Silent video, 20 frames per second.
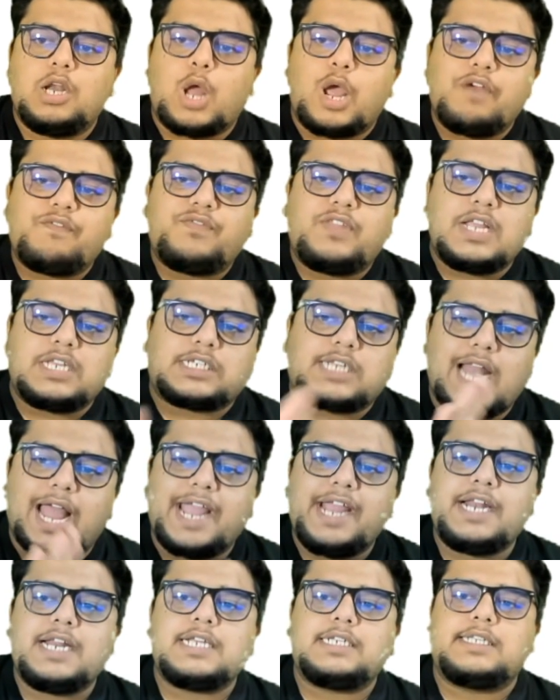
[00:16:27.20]
Now if this
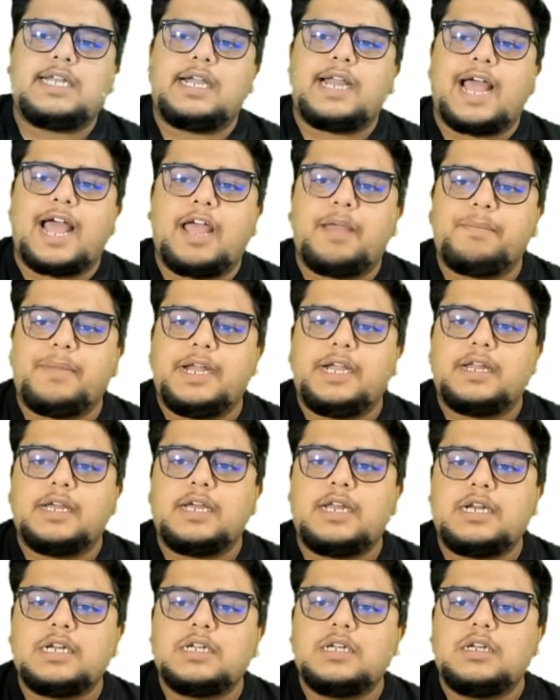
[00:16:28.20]
line is the
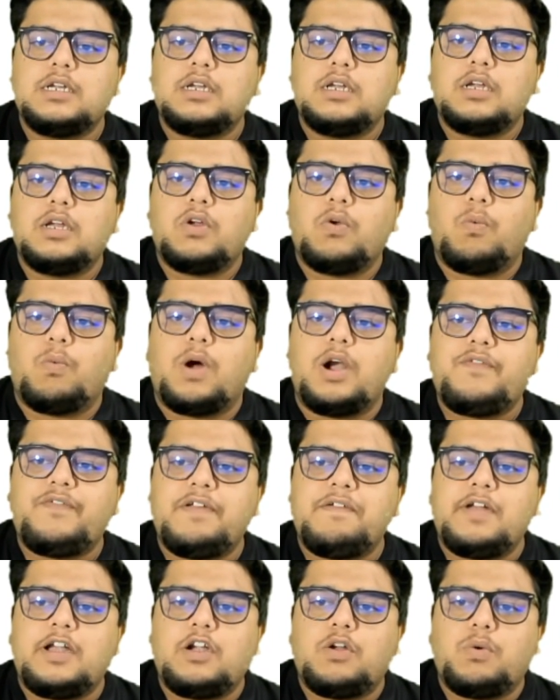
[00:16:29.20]
diameter, what
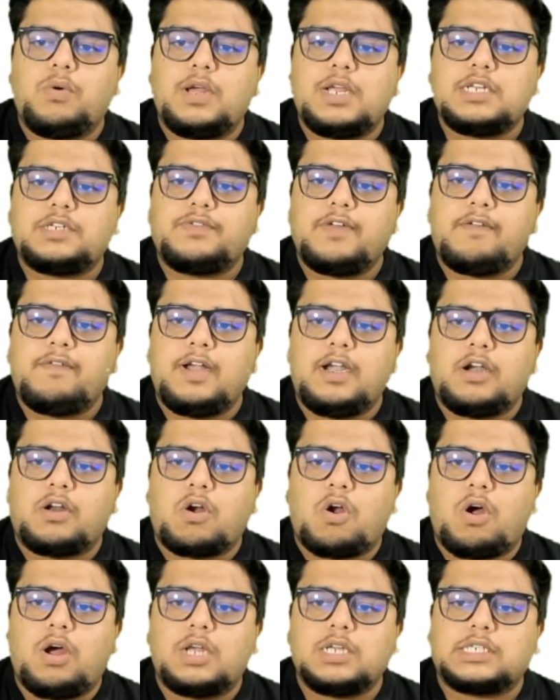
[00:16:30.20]
we will do is we will
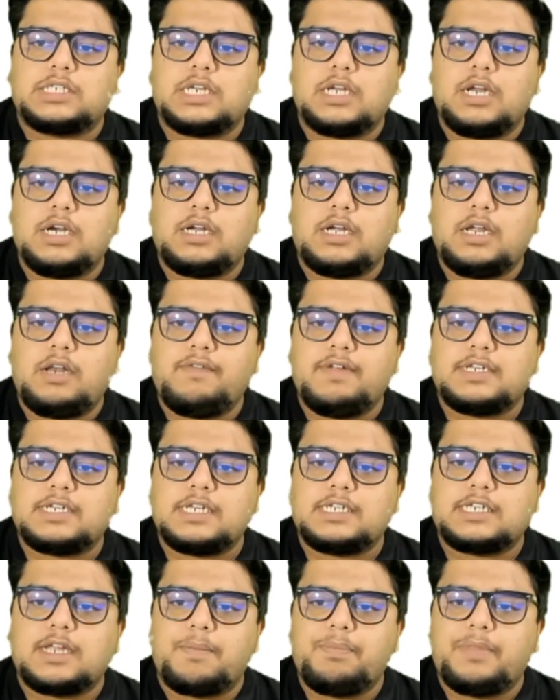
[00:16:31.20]
draw a circle which
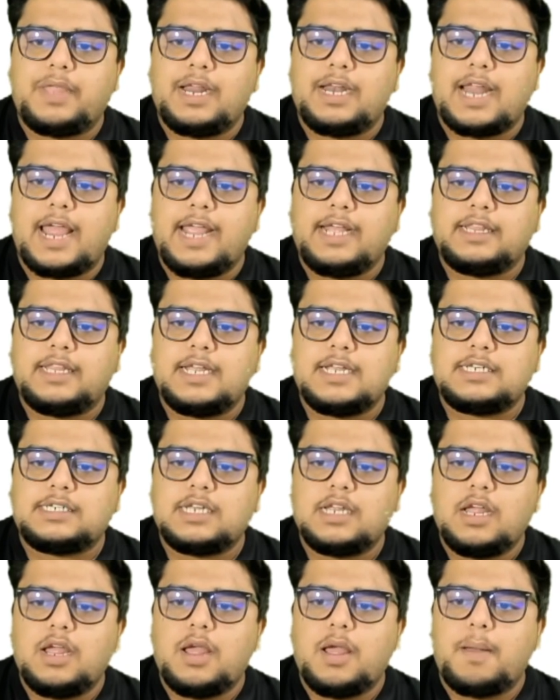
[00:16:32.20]
is something like
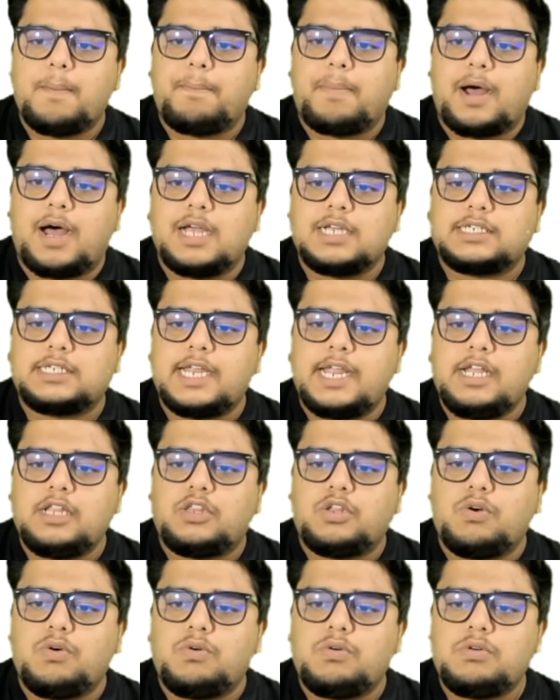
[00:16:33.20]
this,
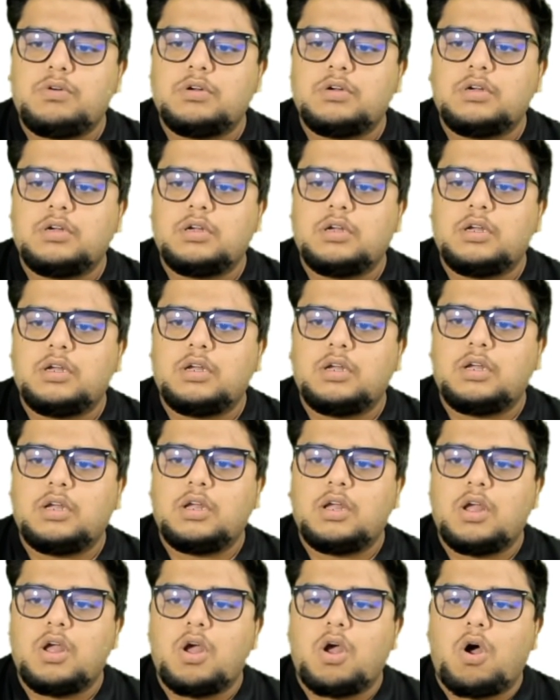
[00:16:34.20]
passing through
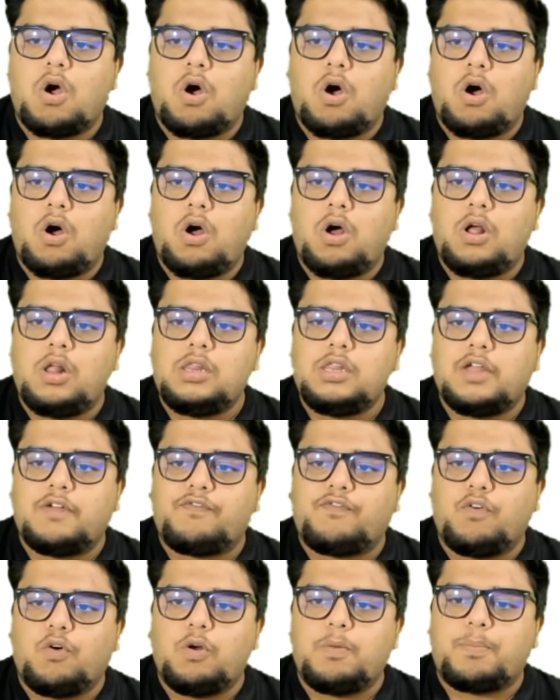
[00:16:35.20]
all
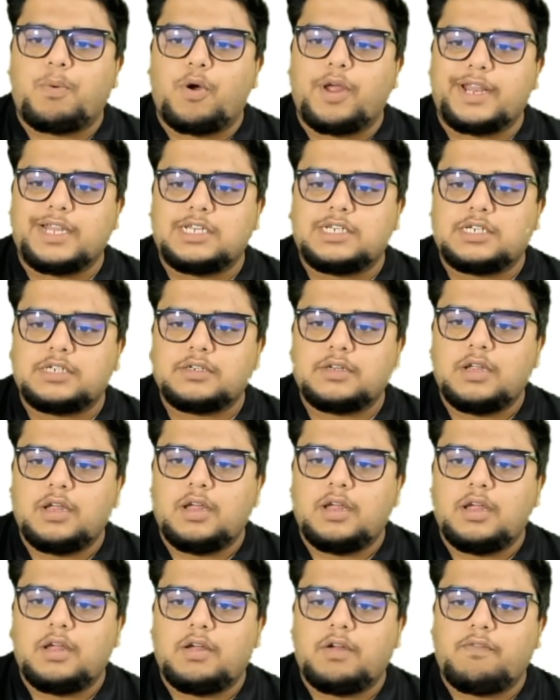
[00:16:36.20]
the 4 points.
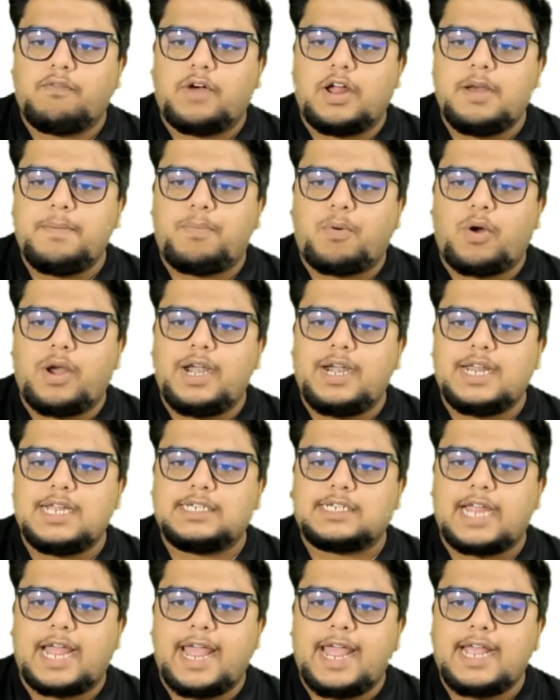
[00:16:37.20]
One point
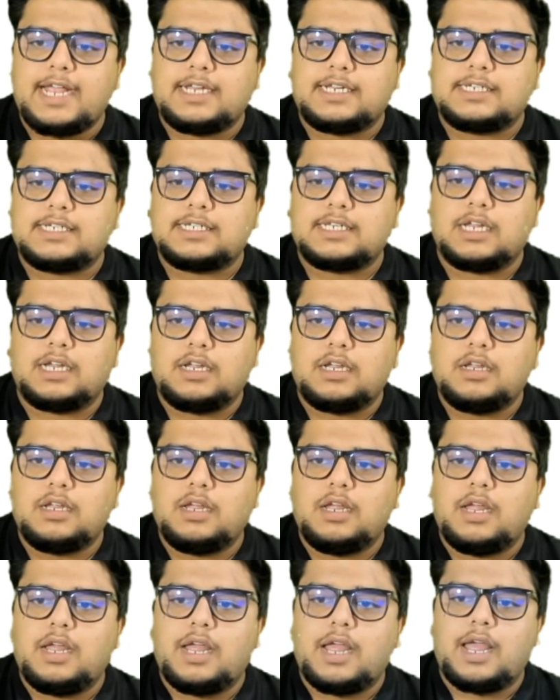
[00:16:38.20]
is X,
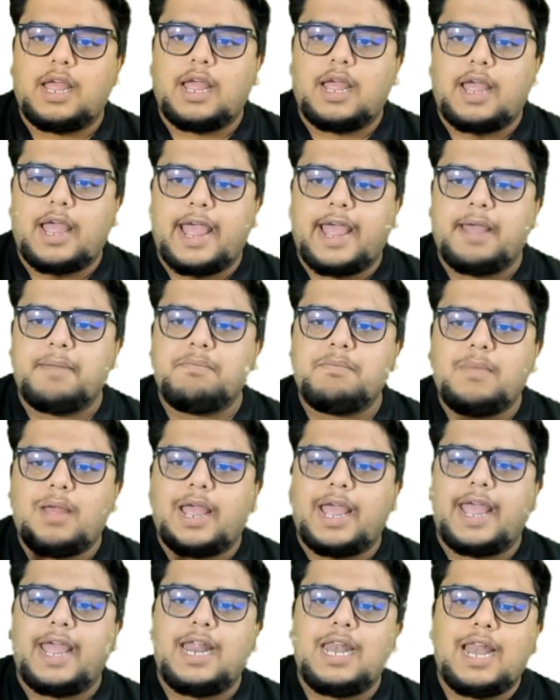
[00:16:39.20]

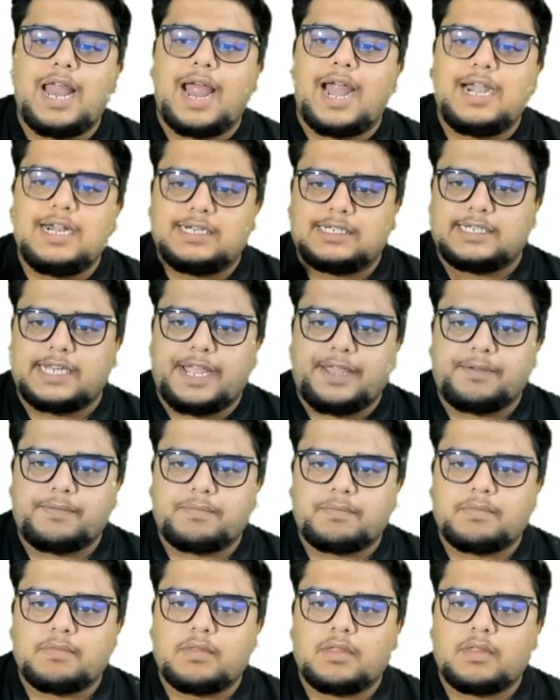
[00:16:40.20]
M, L and C.